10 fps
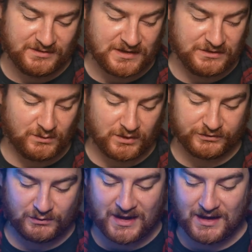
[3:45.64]
Then you
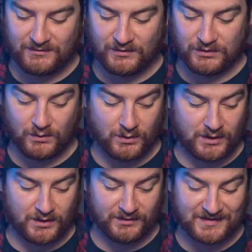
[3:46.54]
also have
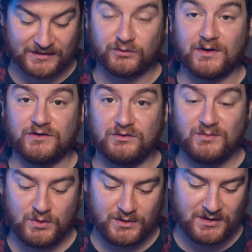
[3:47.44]
your saturation
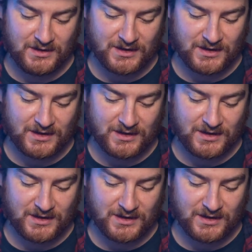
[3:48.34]
mode.